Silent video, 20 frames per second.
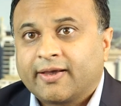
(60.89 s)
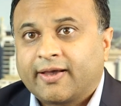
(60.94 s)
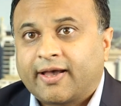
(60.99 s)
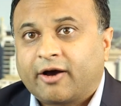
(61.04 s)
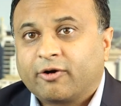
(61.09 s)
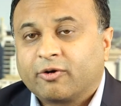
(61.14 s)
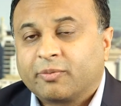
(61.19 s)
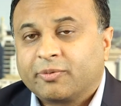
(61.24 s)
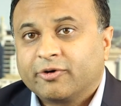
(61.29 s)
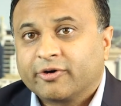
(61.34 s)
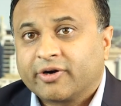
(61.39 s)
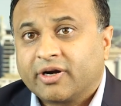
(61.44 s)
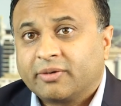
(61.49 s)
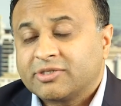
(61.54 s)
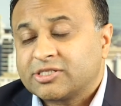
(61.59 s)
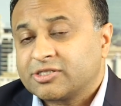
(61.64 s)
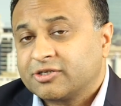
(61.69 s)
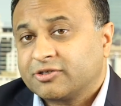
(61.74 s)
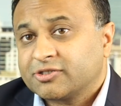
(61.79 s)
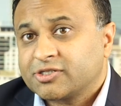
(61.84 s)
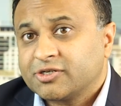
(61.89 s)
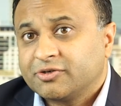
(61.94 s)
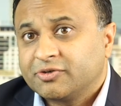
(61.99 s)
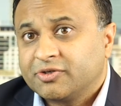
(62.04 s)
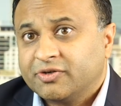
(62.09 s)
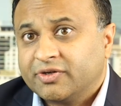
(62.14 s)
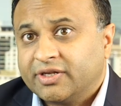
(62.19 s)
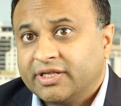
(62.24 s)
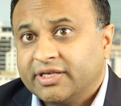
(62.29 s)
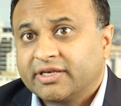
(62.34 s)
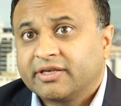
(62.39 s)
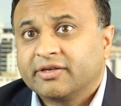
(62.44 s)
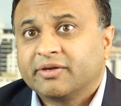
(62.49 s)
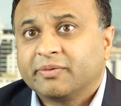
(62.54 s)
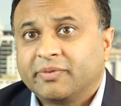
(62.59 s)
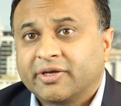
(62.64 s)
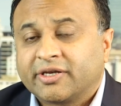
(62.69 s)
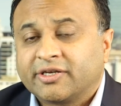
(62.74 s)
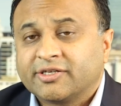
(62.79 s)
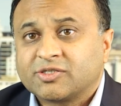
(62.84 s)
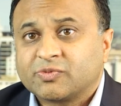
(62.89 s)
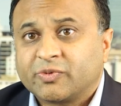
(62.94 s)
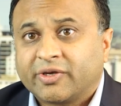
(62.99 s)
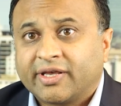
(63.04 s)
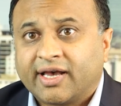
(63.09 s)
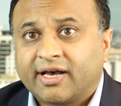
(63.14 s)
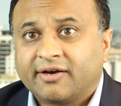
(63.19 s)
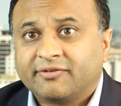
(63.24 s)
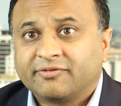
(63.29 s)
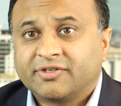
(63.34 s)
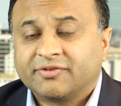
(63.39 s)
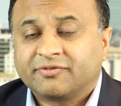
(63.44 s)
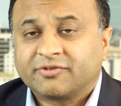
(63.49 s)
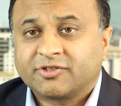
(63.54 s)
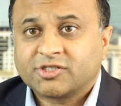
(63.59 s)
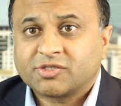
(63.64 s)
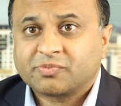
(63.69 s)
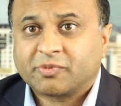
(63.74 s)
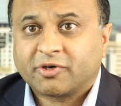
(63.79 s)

Our program is also unique because we have diverse